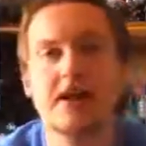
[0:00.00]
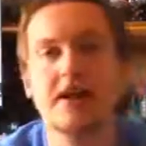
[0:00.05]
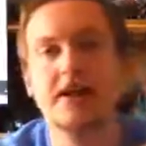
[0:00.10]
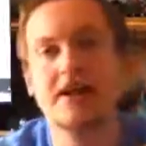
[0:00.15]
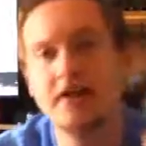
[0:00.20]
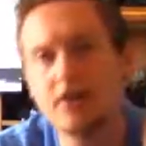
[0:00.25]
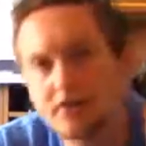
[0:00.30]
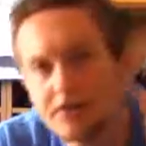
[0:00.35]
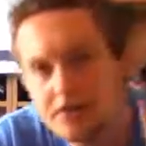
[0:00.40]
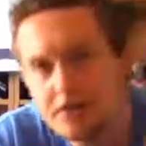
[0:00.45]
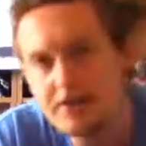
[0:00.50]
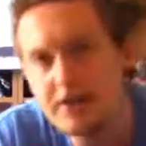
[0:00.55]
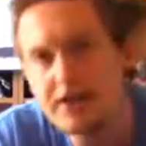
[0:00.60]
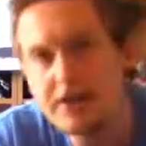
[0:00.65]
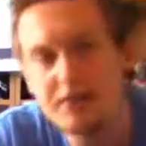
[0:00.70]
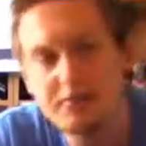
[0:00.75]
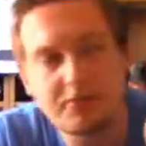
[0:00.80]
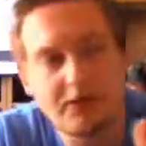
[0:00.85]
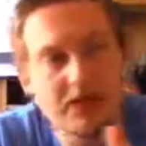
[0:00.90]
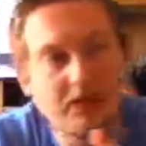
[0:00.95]
He also made
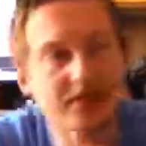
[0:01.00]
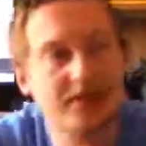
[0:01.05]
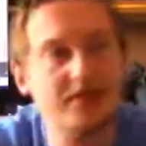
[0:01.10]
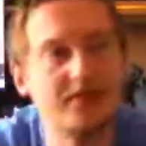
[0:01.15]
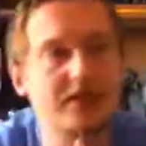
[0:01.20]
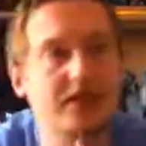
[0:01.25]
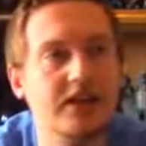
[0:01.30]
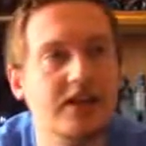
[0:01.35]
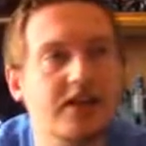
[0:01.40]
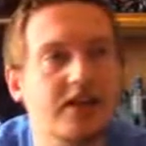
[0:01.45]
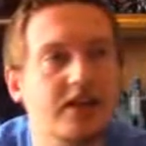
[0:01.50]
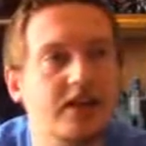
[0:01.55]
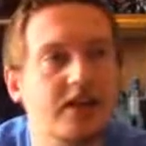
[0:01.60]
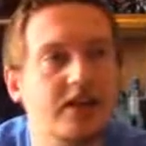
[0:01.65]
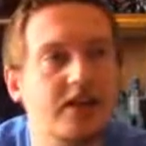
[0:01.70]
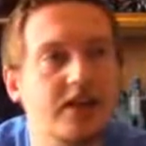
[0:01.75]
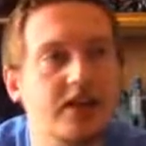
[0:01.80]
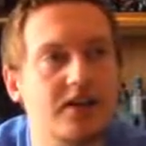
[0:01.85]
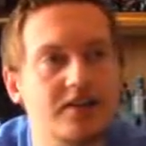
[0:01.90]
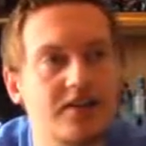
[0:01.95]
an appearance in
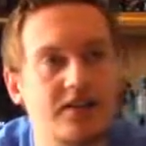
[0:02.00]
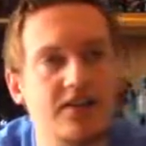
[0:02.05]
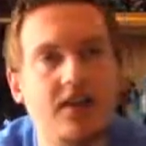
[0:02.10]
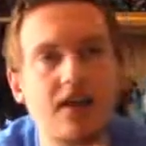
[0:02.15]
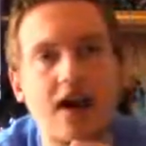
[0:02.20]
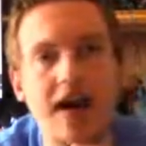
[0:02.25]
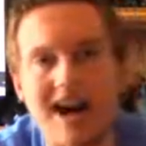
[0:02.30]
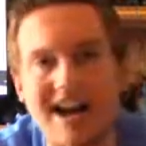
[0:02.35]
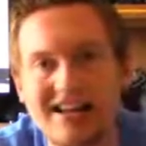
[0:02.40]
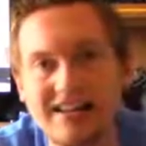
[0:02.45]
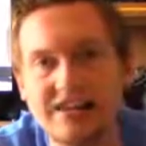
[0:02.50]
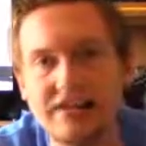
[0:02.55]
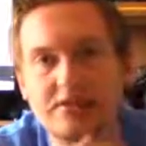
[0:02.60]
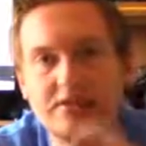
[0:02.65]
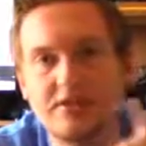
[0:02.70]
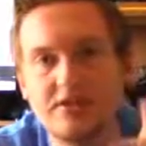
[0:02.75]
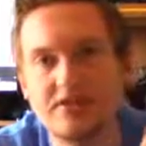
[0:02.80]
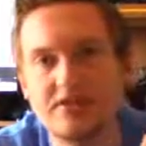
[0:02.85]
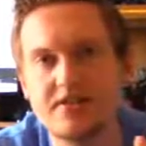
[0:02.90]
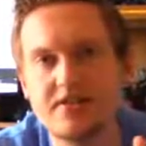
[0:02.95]
Godzilla Island,
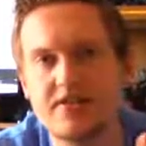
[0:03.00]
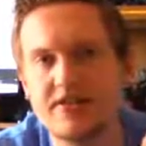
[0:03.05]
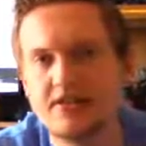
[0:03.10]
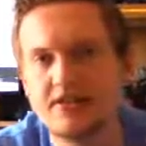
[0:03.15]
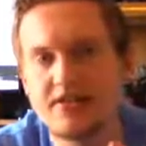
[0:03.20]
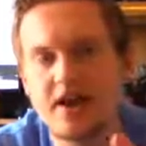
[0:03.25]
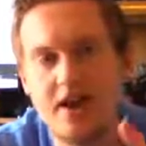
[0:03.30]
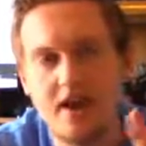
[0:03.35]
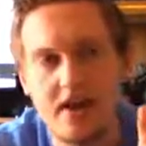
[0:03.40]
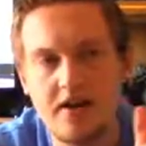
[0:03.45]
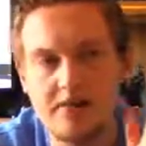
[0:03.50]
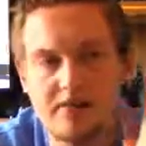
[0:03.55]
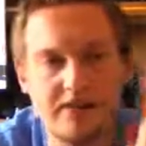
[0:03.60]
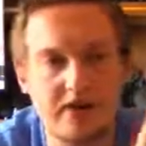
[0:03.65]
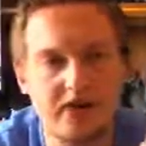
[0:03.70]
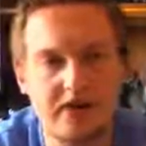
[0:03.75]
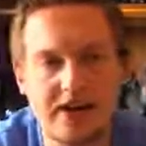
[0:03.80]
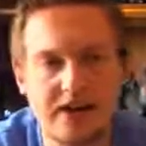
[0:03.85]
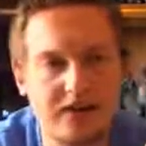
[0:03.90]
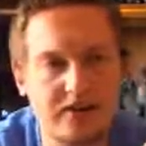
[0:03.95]
which is this
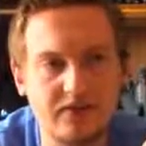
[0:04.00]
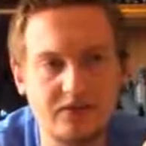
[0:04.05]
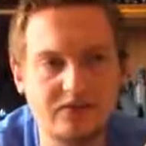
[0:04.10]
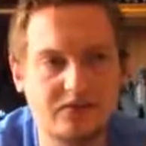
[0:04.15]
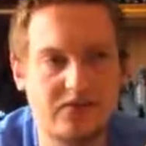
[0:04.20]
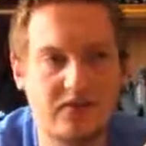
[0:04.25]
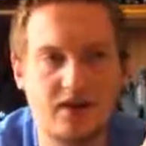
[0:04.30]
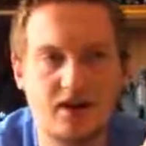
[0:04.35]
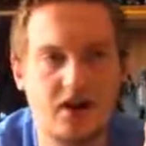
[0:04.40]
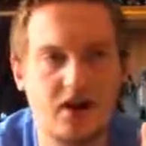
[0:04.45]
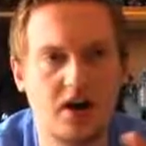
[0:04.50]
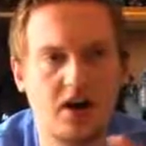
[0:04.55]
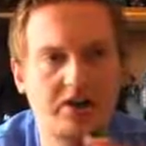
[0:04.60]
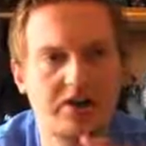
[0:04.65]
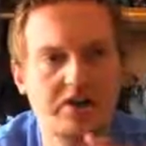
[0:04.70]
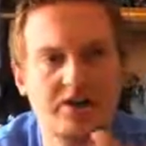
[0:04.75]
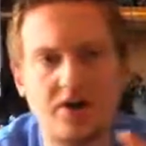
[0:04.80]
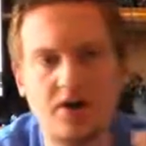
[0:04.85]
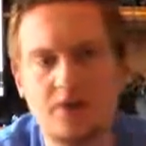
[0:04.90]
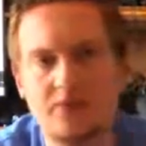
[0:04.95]
very
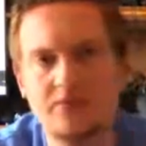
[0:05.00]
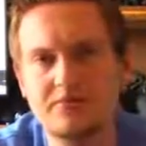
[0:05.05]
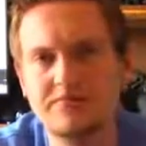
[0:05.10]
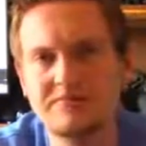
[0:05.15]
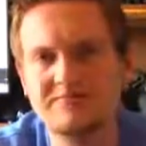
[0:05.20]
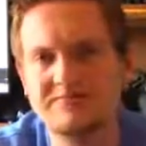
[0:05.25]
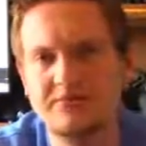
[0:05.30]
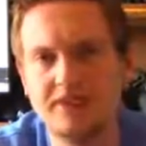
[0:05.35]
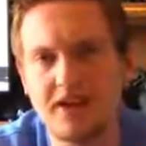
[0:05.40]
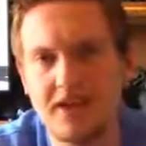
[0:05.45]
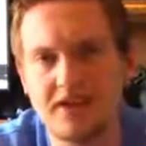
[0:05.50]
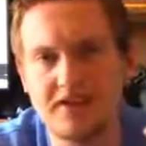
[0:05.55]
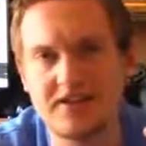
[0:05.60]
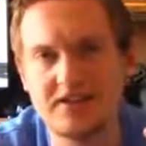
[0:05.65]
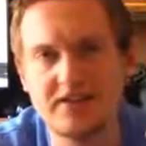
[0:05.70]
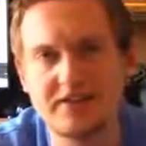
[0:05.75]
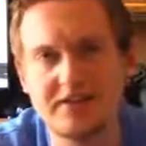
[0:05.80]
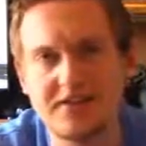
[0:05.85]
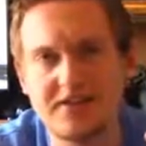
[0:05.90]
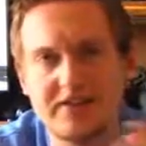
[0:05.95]
unknown
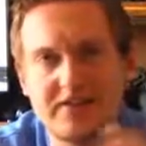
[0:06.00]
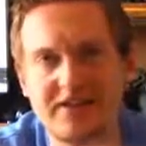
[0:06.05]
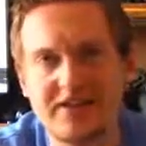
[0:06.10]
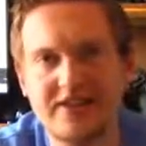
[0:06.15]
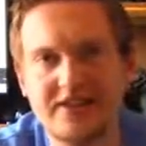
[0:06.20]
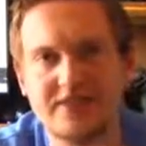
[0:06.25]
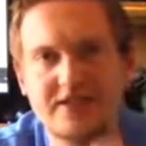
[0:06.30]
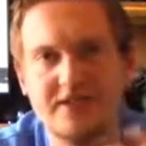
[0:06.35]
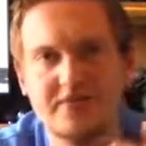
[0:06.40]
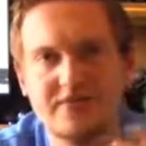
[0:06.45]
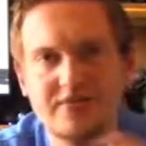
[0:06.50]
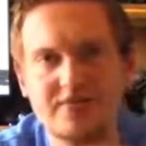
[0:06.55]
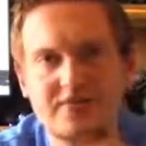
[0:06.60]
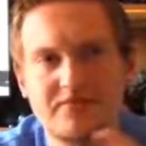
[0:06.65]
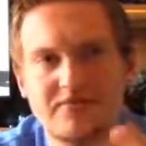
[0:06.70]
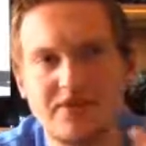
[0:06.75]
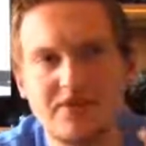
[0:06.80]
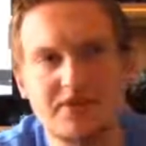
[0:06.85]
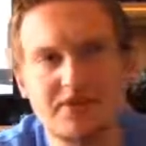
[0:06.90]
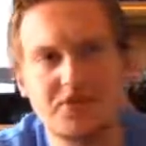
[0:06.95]
Godzilla series that was
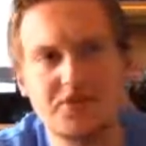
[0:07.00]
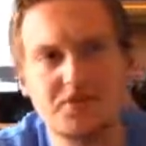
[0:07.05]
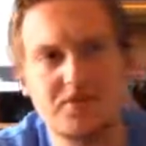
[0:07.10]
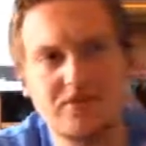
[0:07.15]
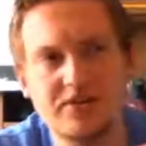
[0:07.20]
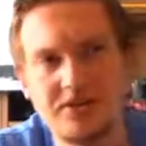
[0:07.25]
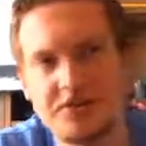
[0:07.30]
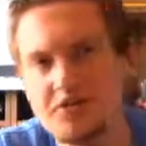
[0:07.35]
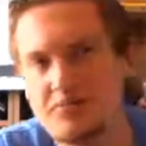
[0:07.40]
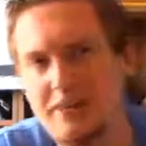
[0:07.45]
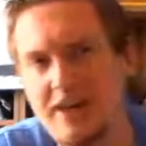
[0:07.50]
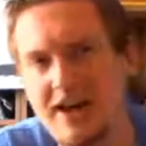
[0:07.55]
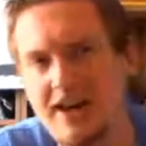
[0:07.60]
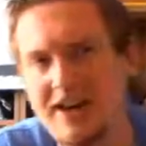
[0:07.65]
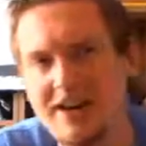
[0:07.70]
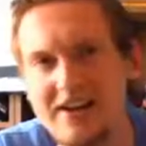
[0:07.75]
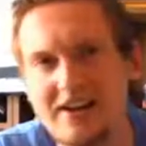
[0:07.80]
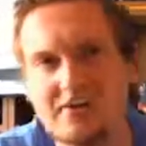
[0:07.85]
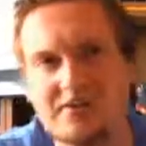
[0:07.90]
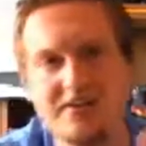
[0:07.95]
very short in
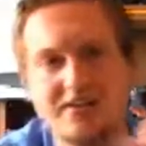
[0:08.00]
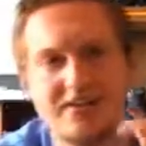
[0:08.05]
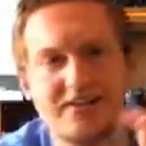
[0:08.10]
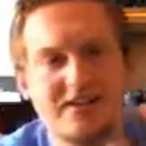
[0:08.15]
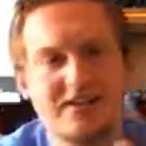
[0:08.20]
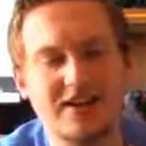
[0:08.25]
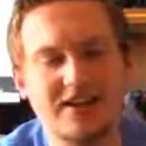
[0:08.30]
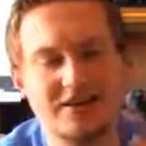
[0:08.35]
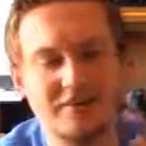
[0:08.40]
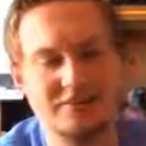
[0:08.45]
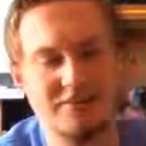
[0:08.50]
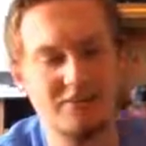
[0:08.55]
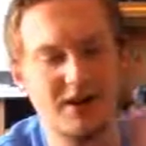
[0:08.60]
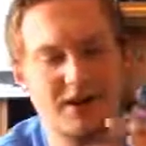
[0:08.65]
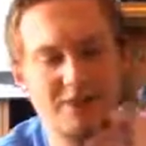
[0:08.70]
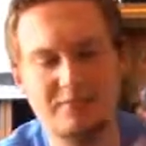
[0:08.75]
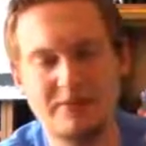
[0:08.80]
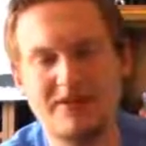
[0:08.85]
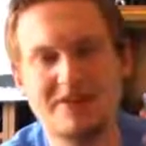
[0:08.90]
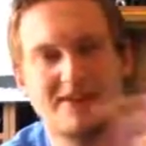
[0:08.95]
Japan. It's like a
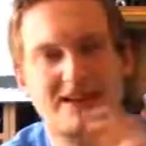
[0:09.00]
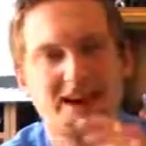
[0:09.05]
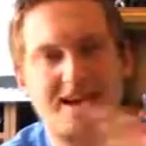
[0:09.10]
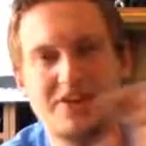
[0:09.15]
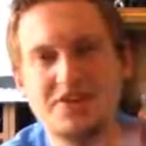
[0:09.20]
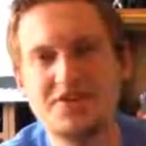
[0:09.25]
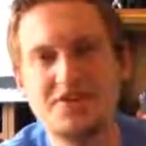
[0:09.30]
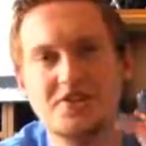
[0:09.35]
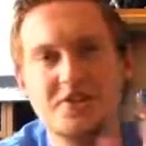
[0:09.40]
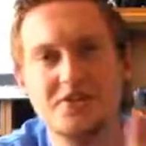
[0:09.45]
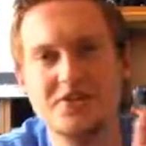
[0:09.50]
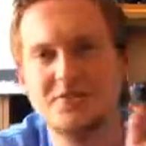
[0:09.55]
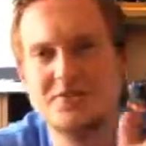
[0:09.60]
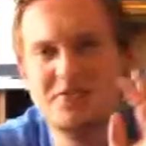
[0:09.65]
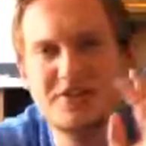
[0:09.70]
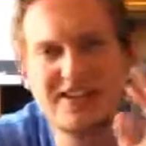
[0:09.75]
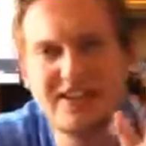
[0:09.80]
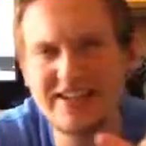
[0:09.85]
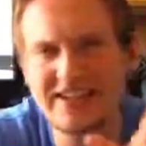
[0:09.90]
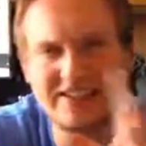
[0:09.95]
puppet kind of show. It's
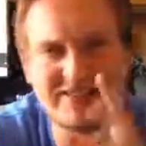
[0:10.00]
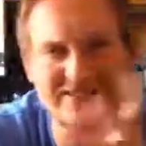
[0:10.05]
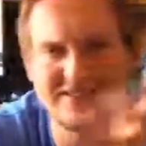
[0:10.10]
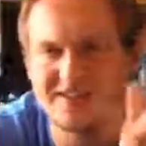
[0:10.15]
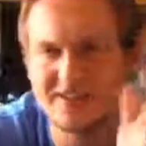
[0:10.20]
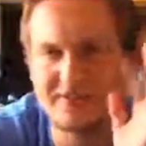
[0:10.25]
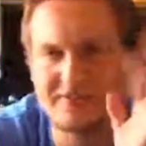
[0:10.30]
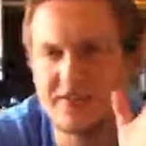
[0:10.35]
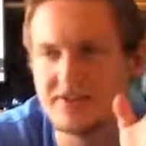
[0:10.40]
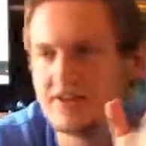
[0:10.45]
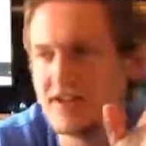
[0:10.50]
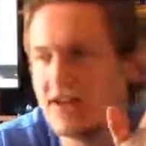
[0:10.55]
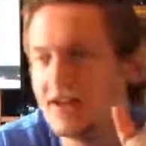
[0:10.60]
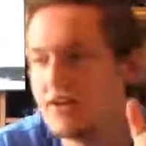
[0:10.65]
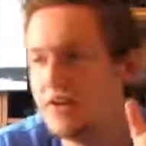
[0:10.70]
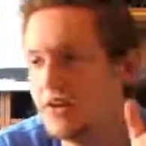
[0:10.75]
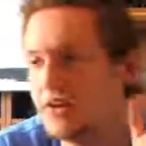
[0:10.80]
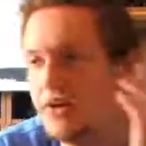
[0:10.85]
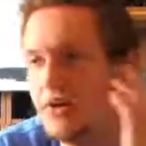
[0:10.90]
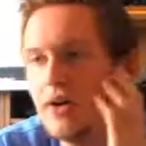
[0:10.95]
really confusing. I
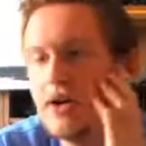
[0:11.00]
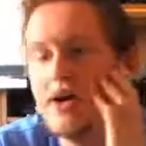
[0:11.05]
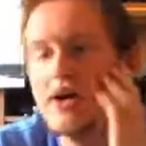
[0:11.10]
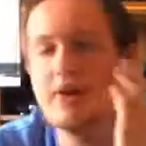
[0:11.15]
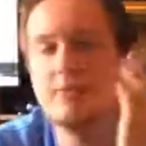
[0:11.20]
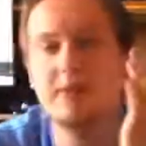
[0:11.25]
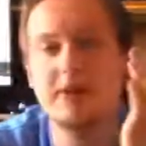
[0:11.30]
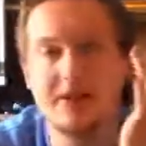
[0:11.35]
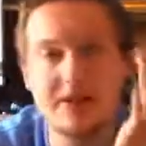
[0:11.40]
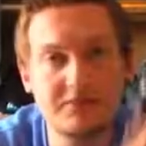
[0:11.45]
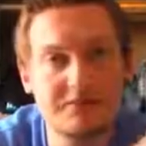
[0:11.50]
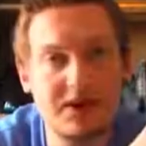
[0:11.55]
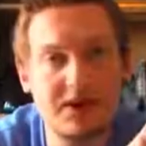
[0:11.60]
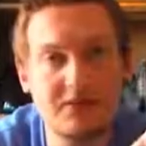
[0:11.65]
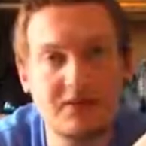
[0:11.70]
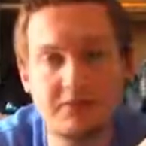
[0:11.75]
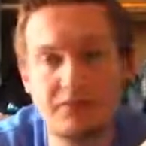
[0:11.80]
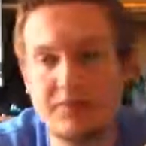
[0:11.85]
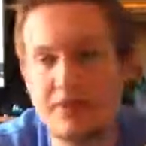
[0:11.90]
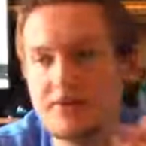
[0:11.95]
don't know, but he made
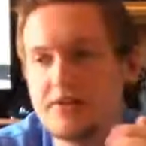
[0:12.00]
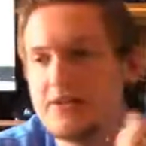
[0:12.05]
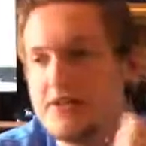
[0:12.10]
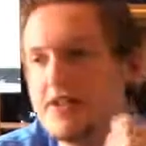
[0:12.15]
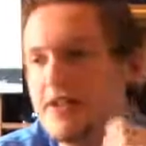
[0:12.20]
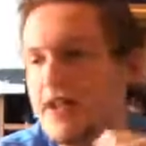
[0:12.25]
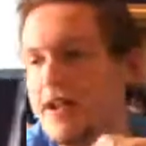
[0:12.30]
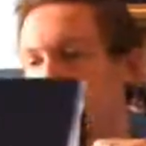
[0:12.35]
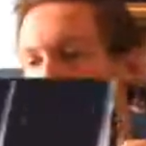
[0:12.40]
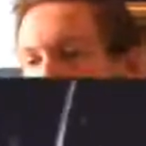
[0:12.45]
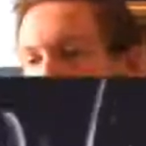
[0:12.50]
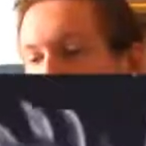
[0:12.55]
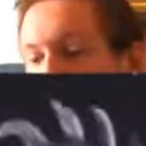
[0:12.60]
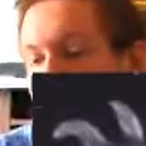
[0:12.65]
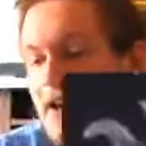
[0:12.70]
an appearance in there.